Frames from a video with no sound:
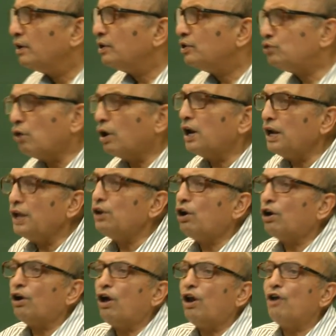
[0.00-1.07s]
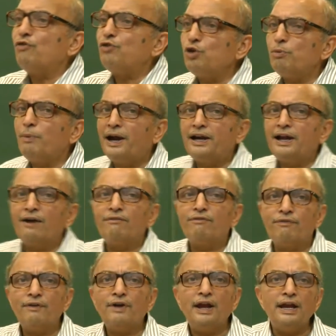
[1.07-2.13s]
Surely not all of you might have
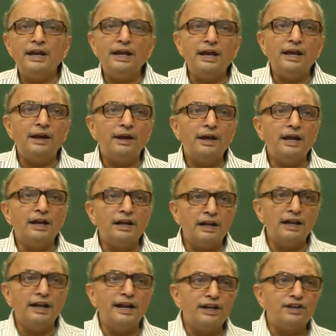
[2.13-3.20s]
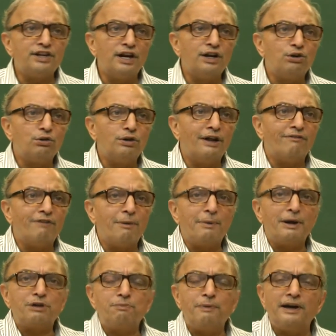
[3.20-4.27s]
any inclination to develop
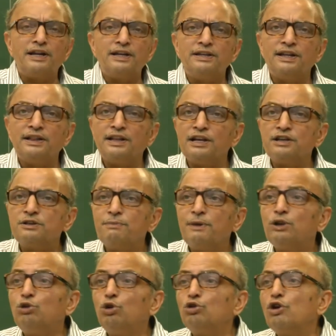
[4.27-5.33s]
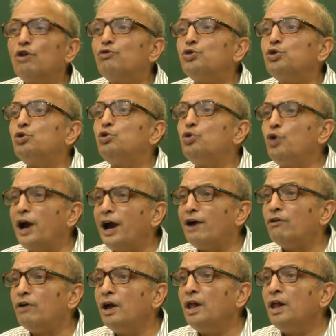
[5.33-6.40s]
expertise in this, but those of you who
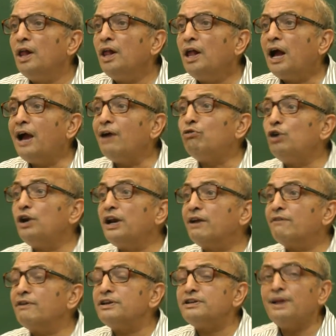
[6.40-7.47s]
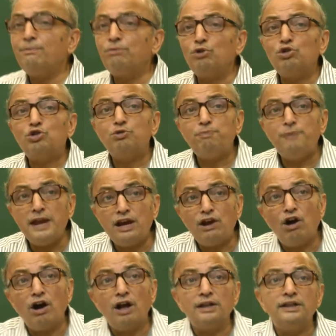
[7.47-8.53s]
have, I would request them to speak
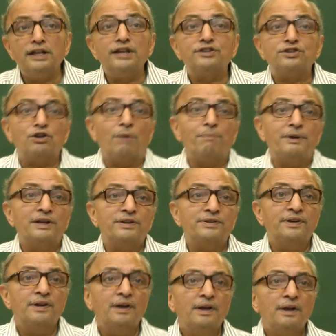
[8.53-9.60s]
on these topics.